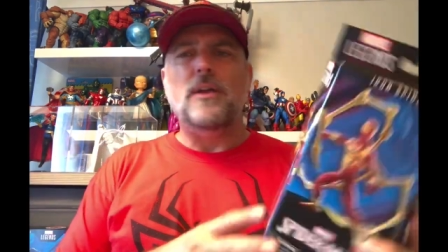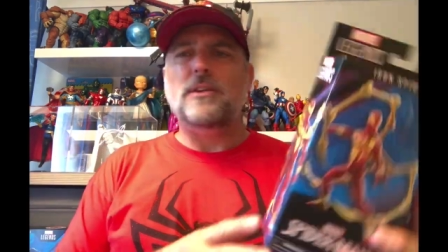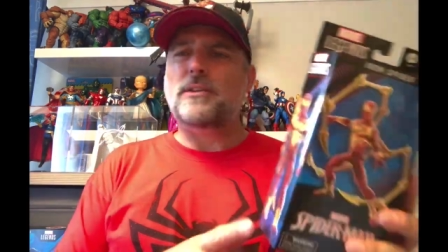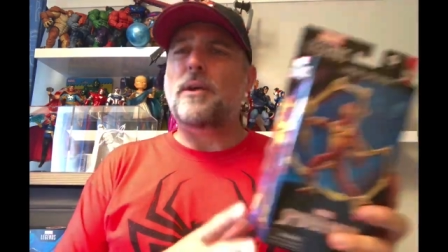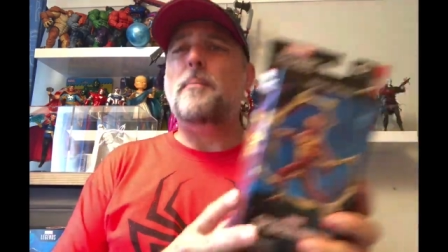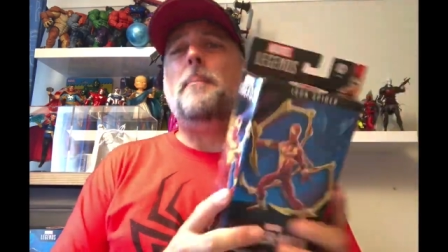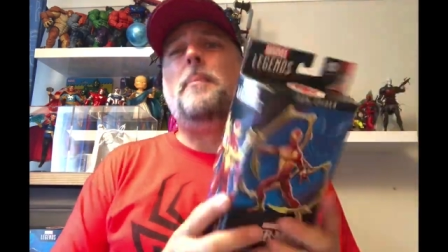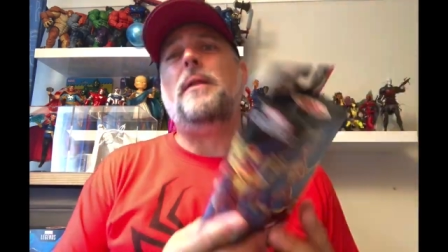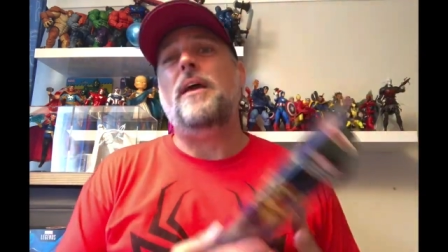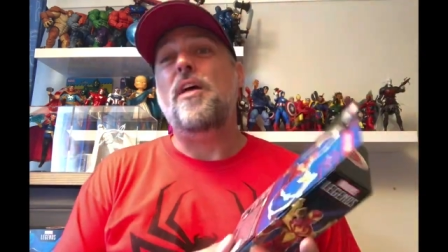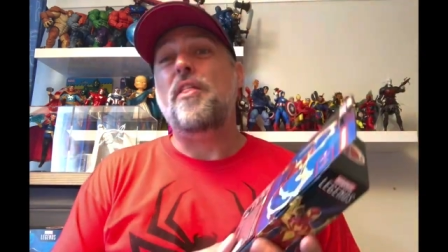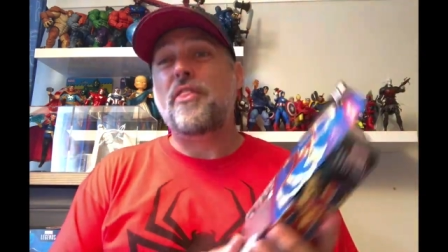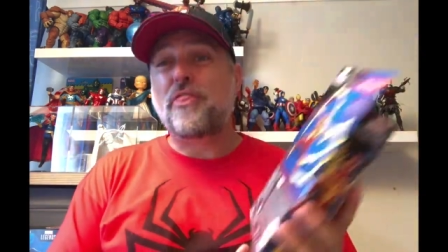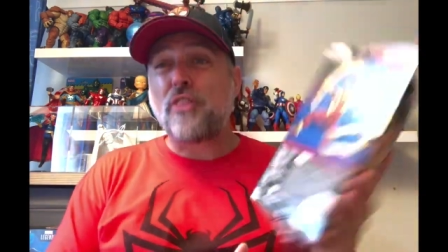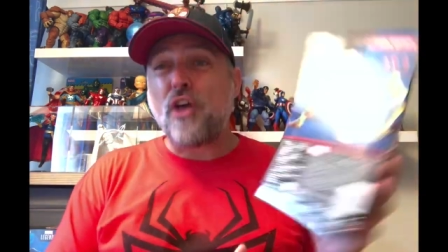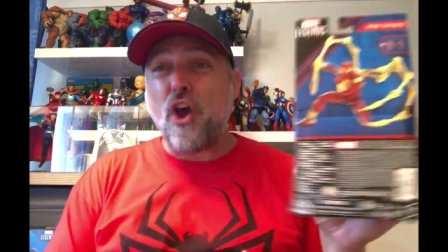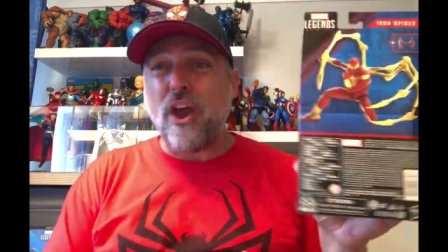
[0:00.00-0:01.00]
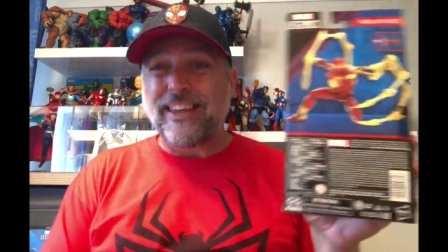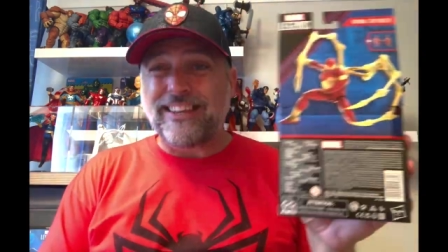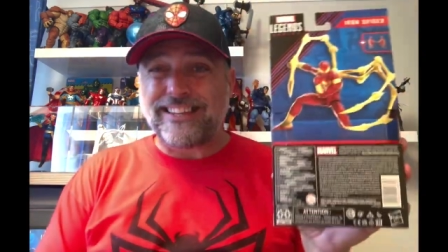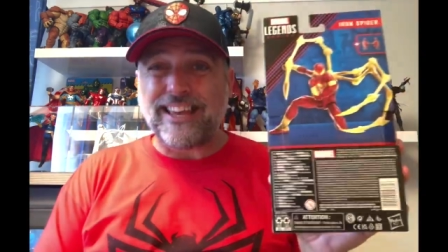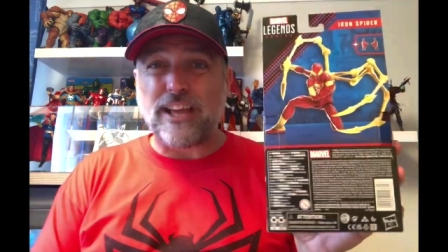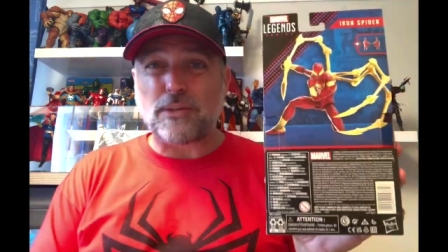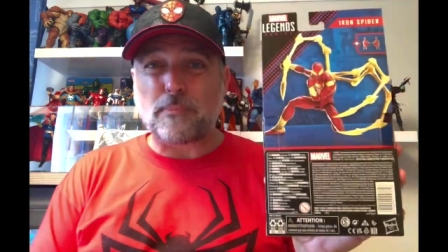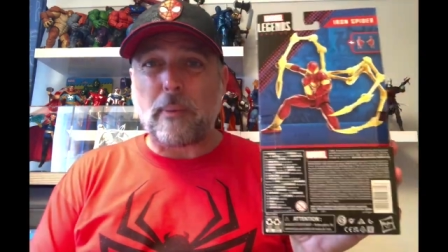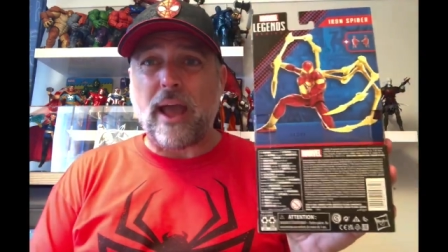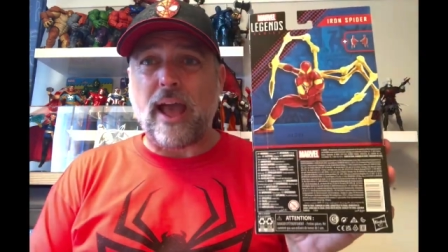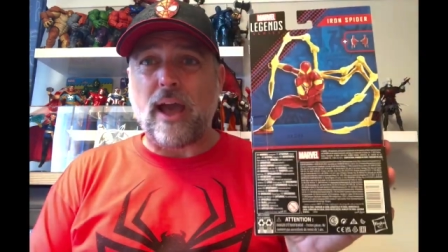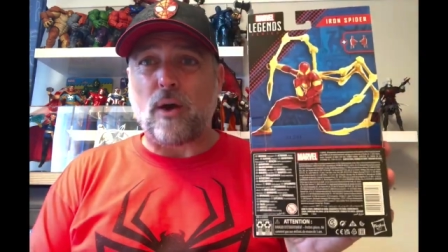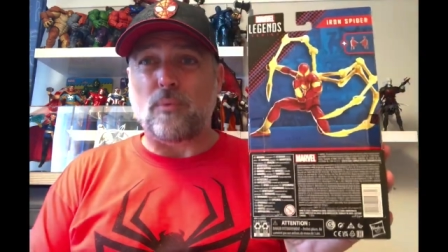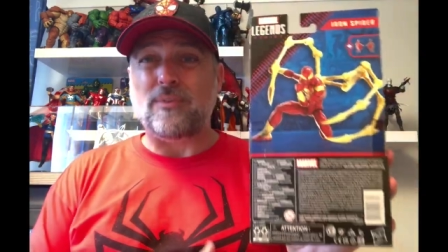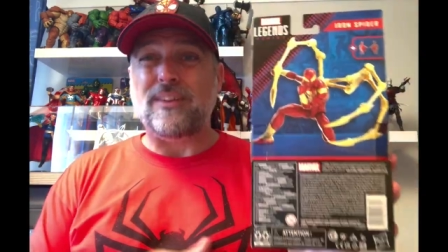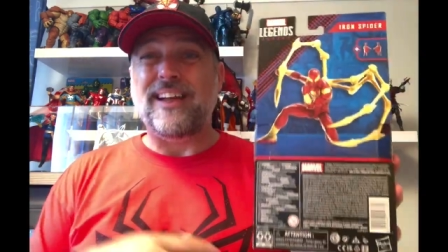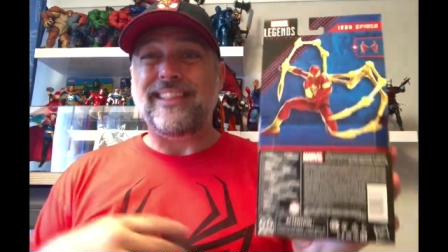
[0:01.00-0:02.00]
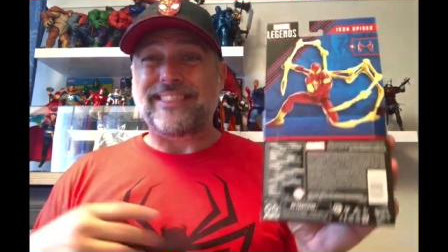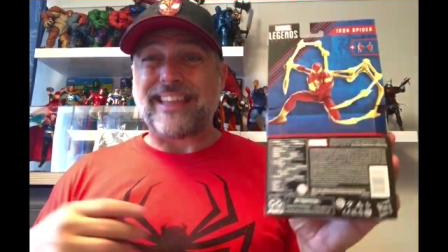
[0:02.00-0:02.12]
So £36,